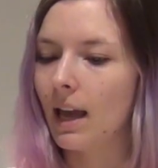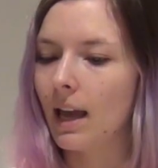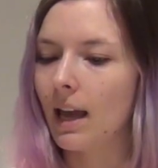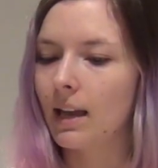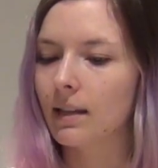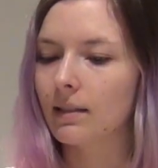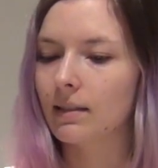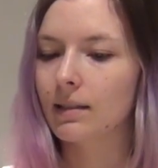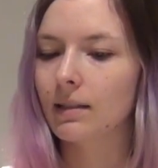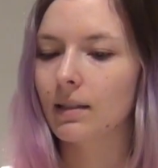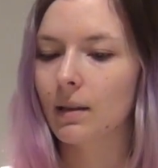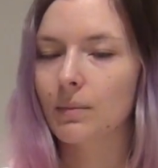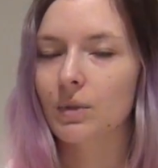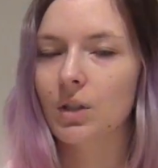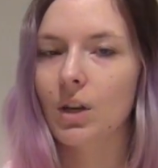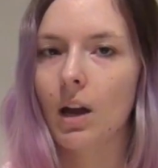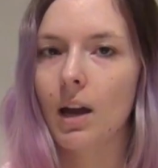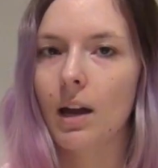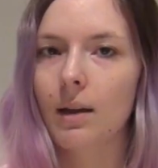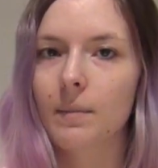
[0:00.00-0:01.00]
And
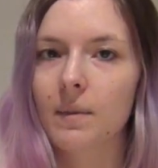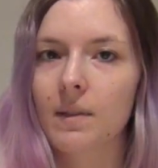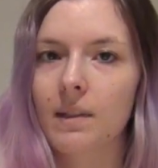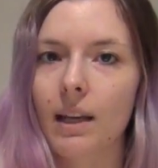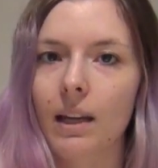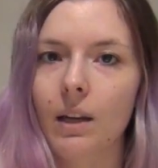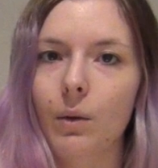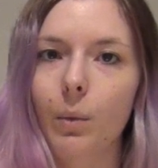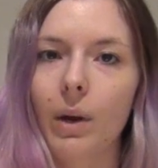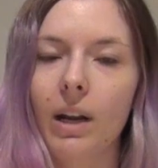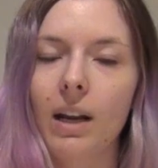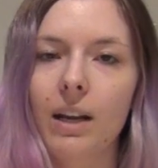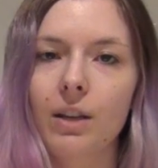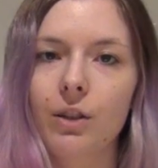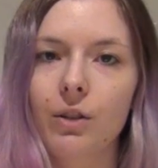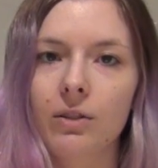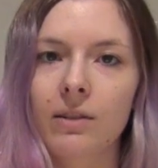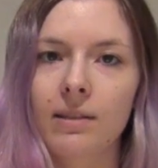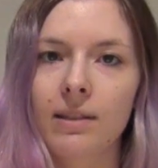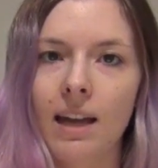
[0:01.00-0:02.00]
sometimes like when
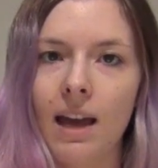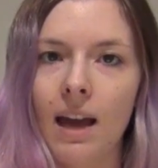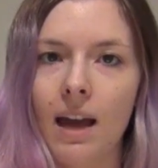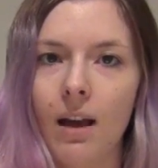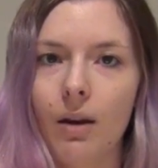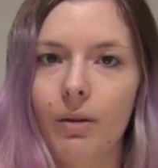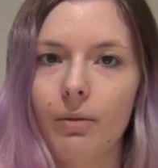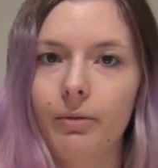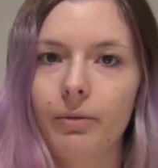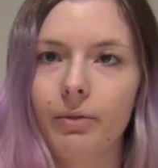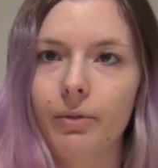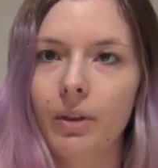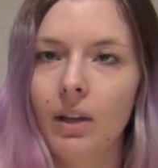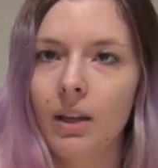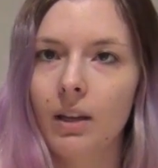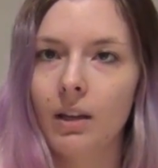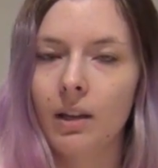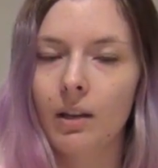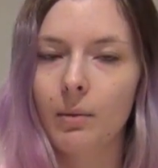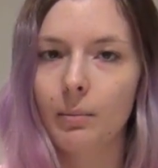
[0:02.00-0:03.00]
I used to have
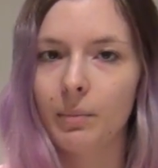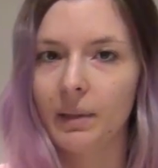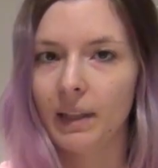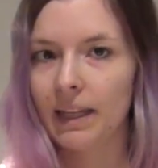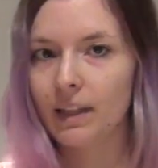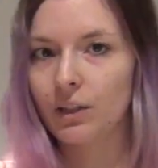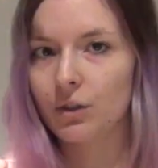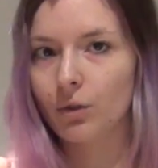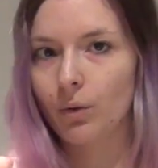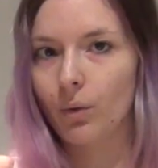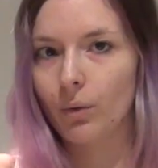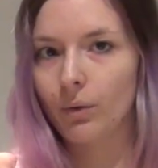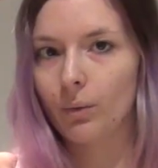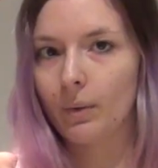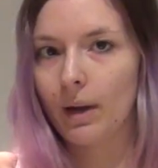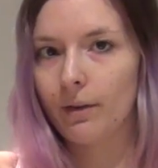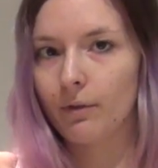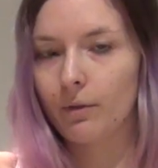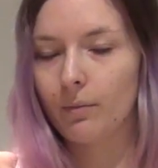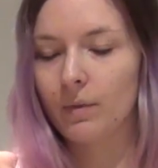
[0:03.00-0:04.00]
bleach all the
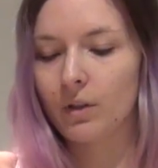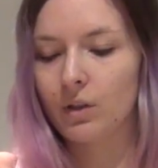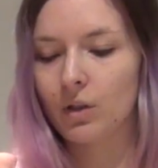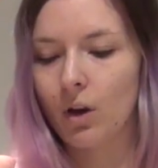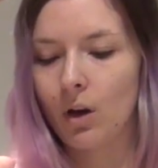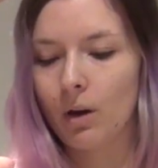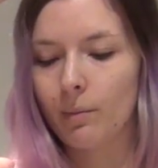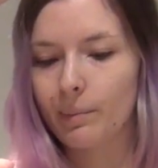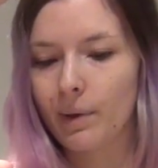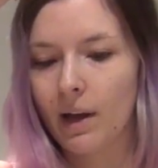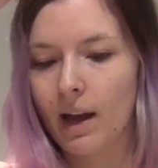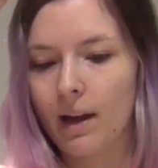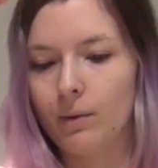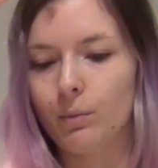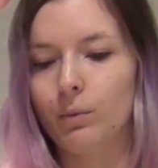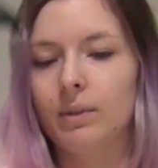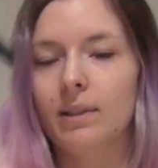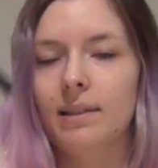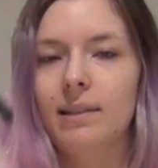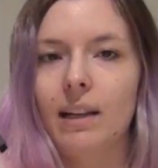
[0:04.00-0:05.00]
way from the top,
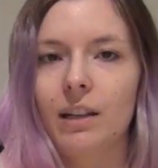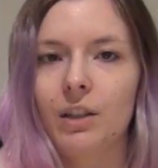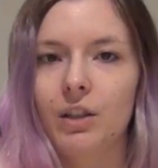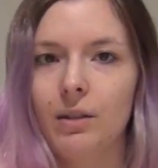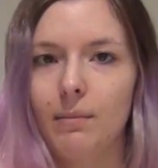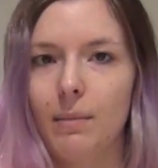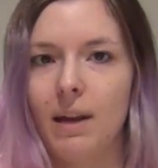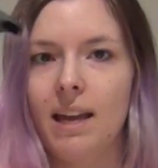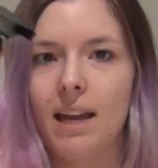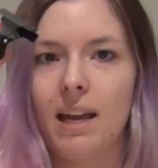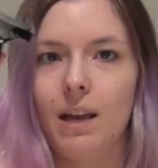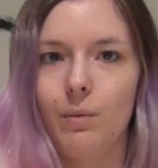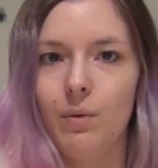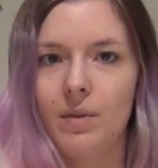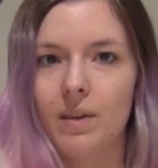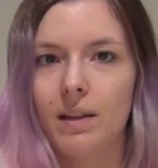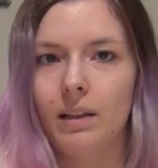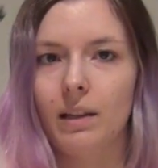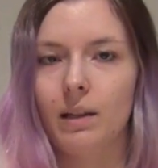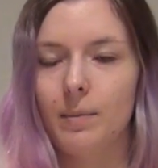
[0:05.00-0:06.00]
I would section my hair
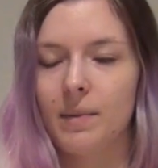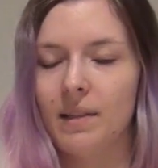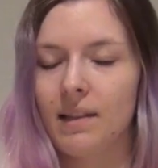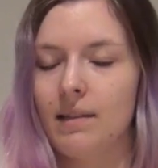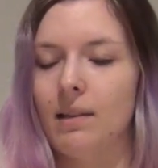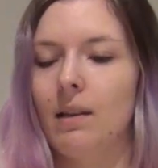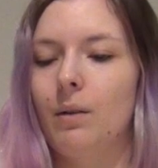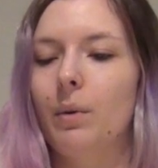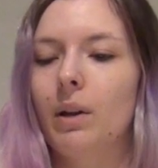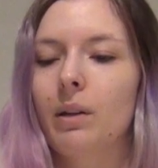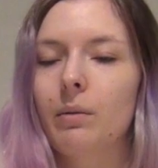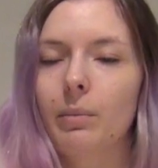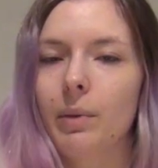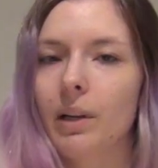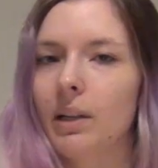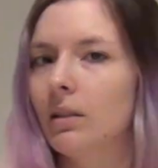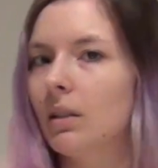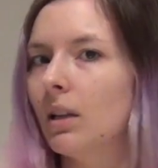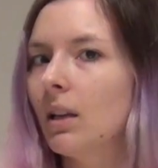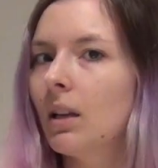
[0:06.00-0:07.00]
with the clips as I went,
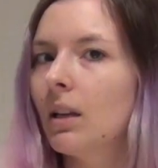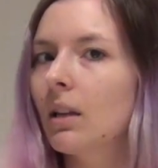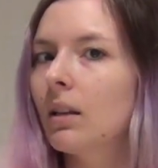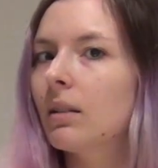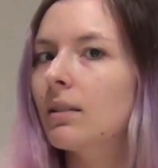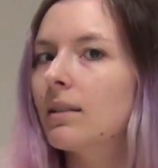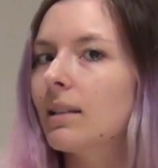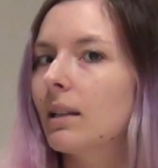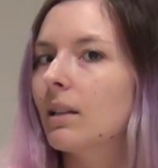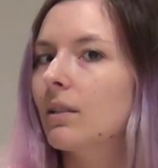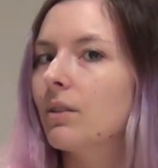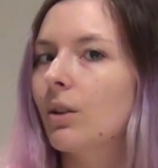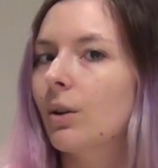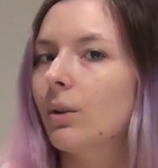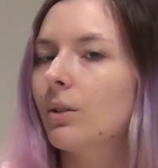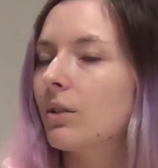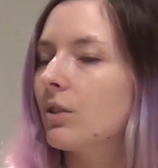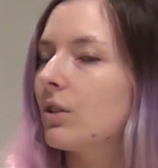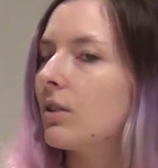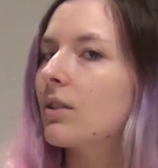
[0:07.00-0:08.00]
but seeing as though
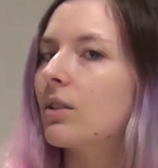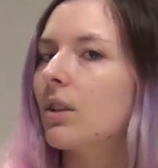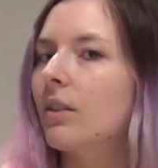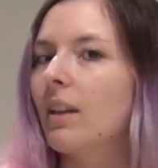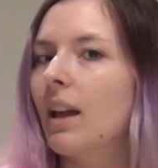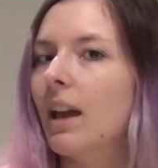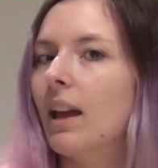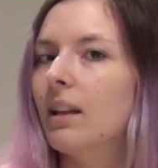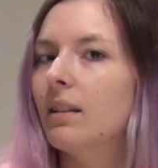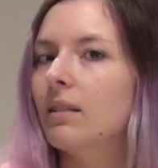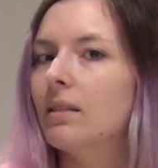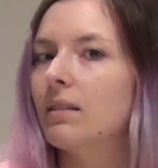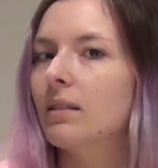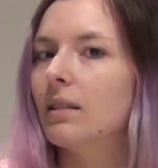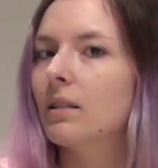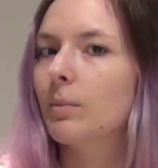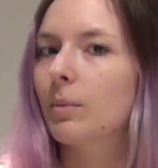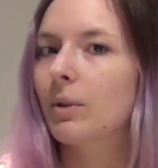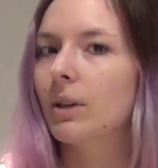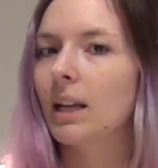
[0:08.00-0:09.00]
it's just on the ends,
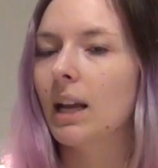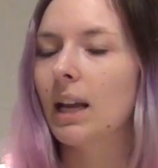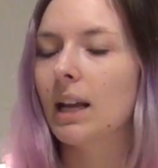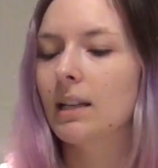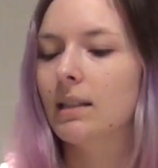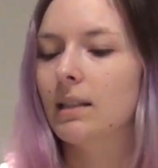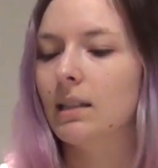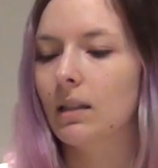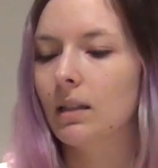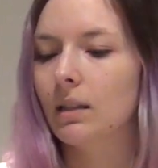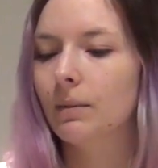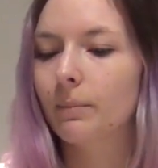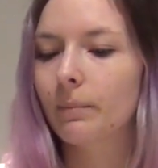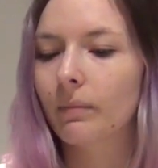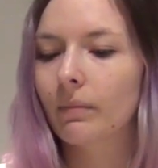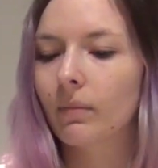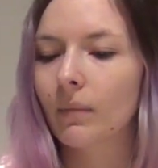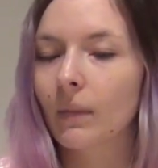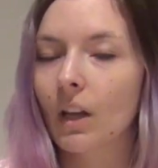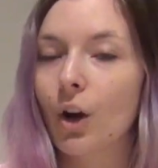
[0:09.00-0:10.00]
it's pretty easy.
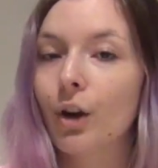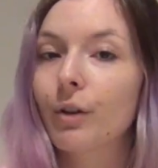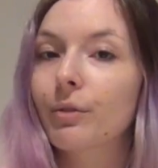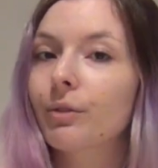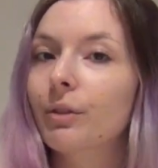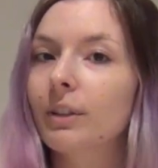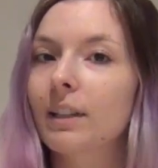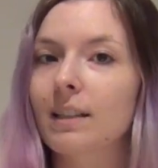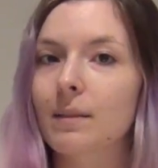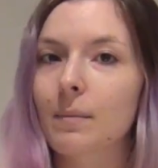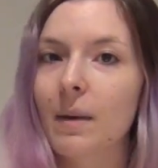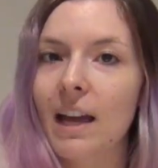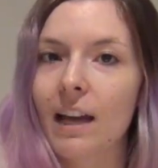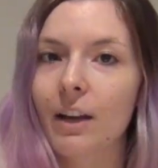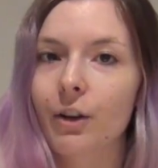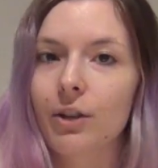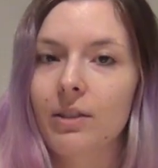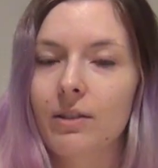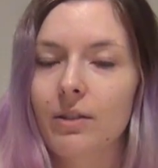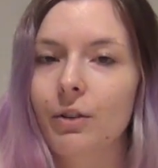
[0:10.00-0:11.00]
Hopefully as my
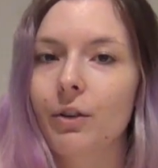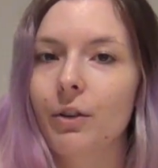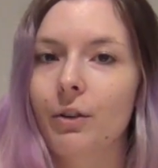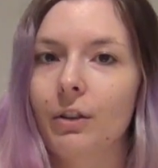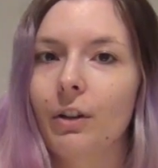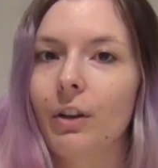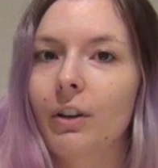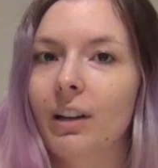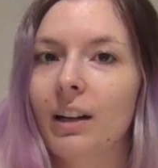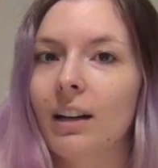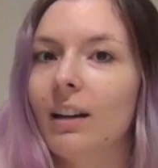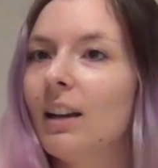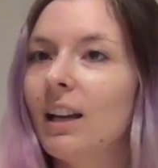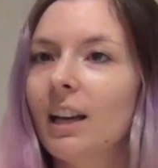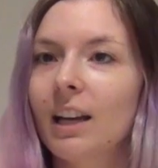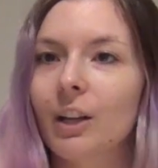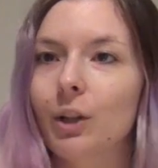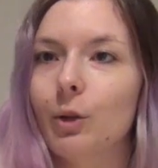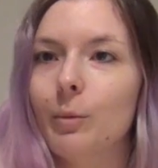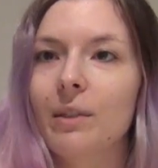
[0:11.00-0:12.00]
hair grows longer and longer,
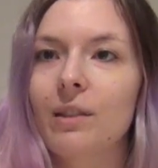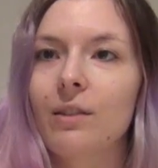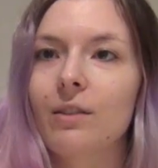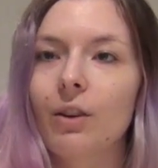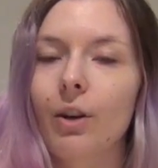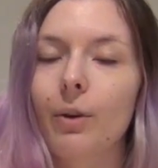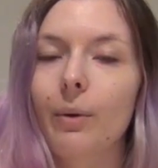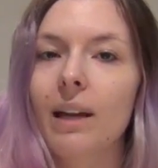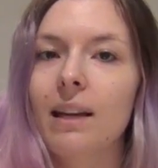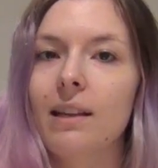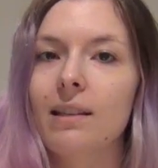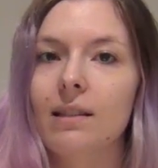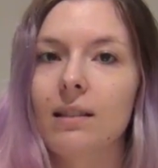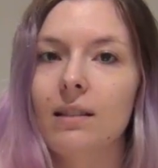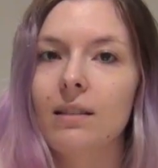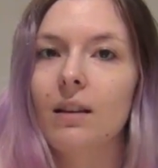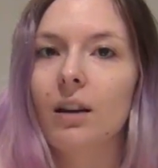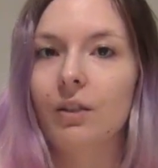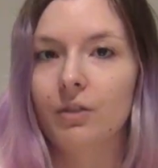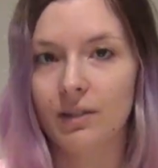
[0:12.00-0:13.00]
it'll be so
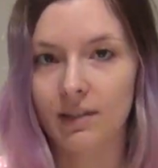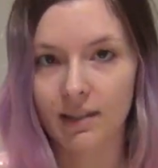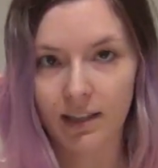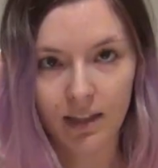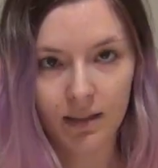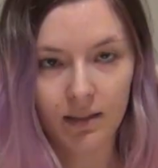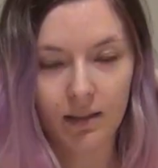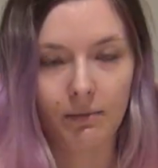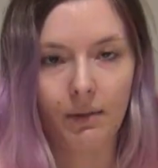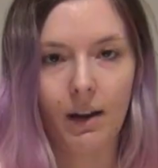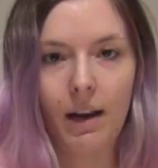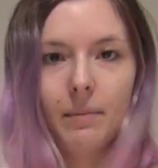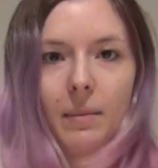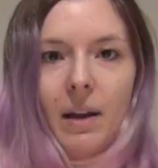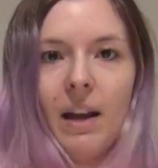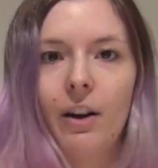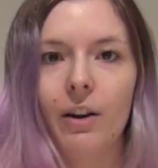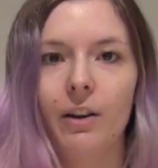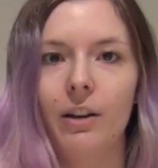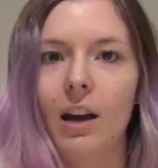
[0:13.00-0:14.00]
easy. I'll just like divide my
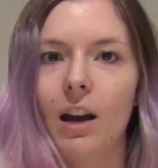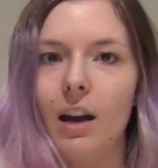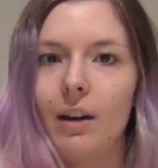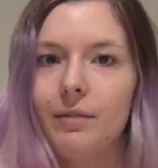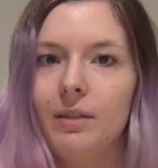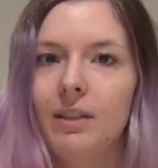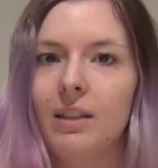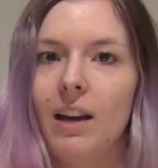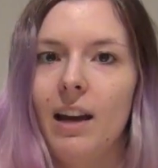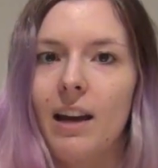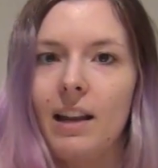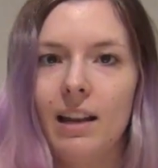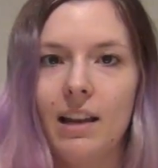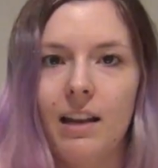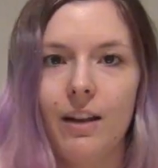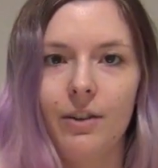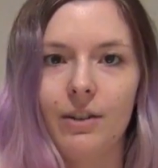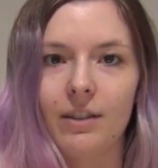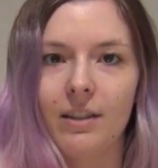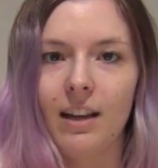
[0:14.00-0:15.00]
hair in half and dye it
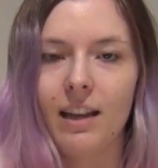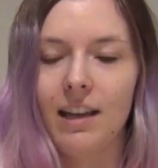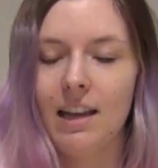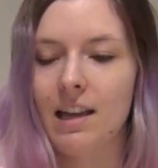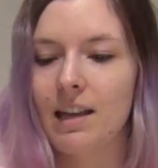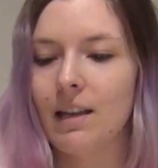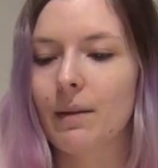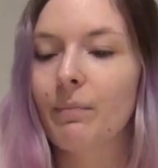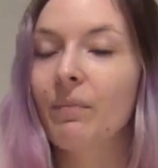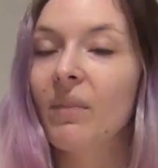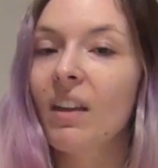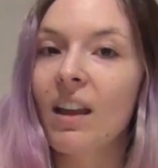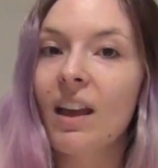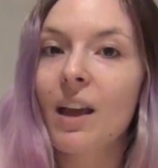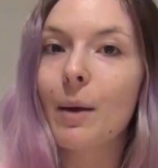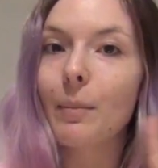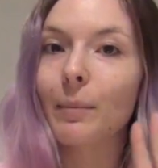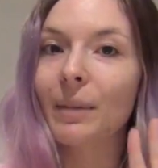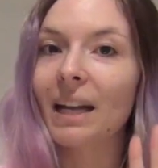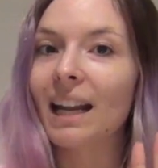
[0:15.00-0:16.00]
here and dye it here.
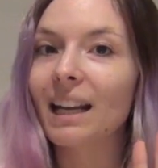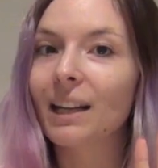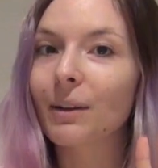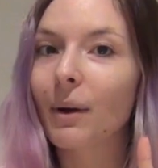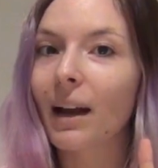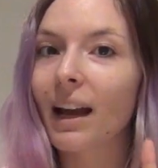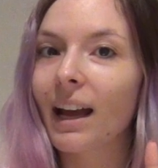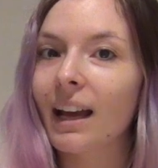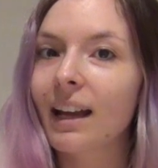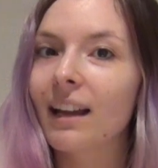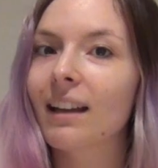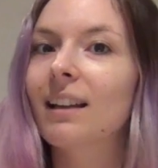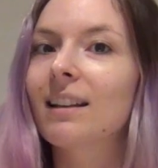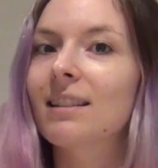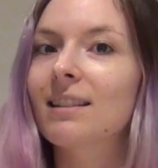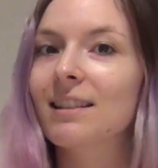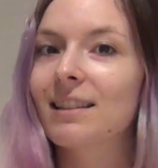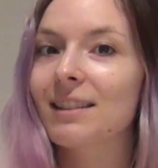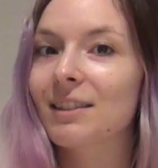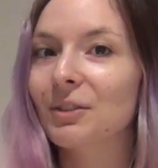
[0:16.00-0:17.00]
But anyway,
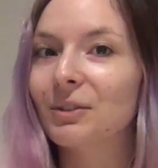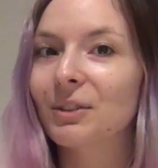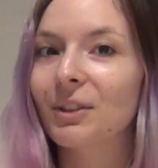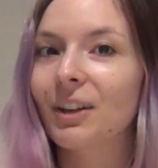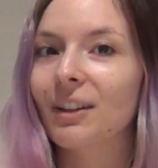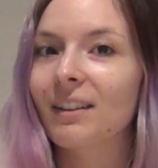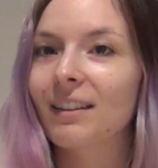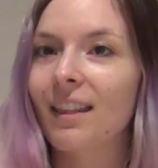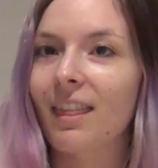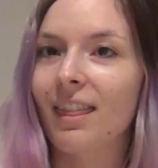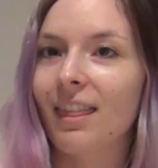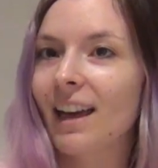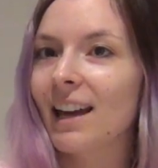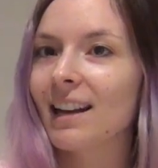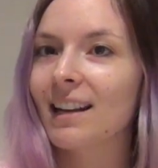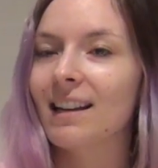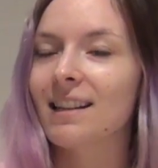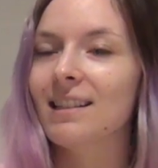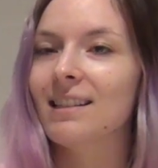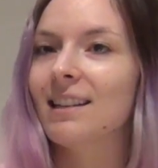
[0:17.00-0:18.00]
it's still not
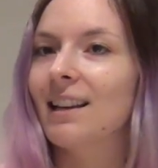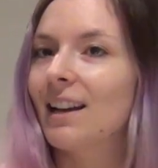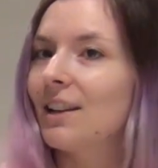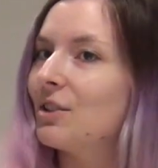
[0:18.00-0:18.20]
that easy.